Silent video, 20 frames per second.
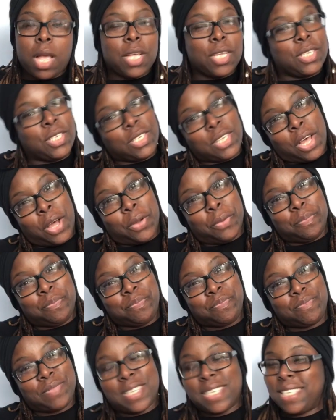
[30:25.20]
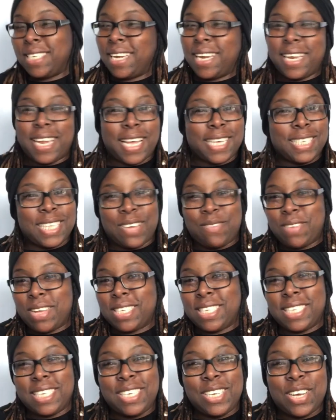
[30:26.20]
So, until the next time I
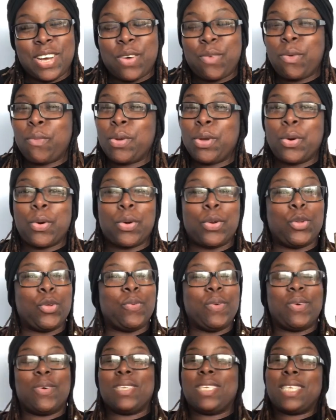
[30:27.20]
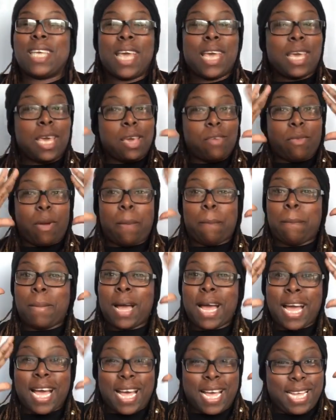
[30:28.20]
see y'all, what we going to do? We're going to take care of our
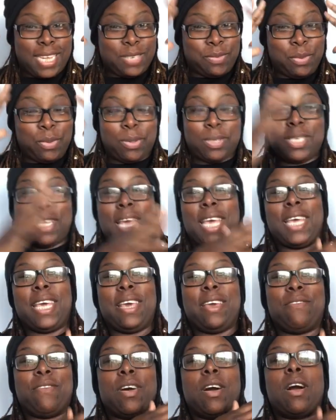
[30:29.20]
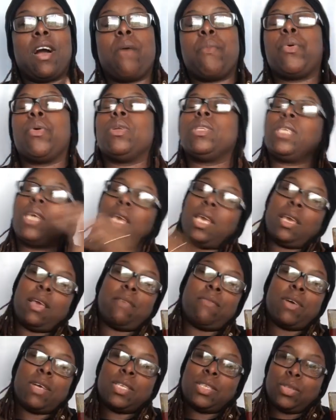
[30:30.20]
minds. We're going to take care of our heart. We're going to take
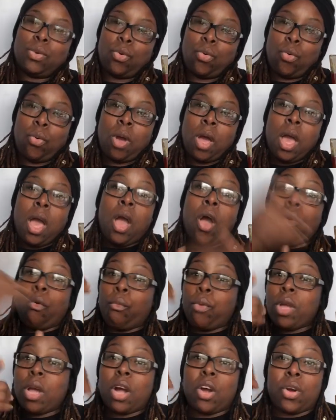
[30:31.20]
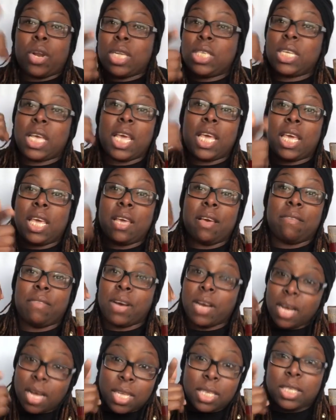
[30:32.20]
care of our soul. We are going to take care
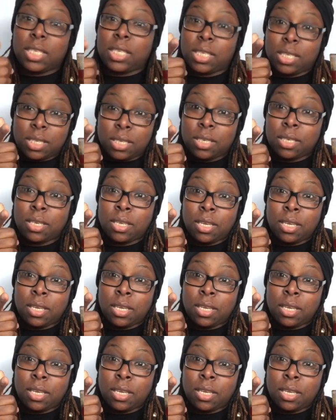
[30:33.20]
of us.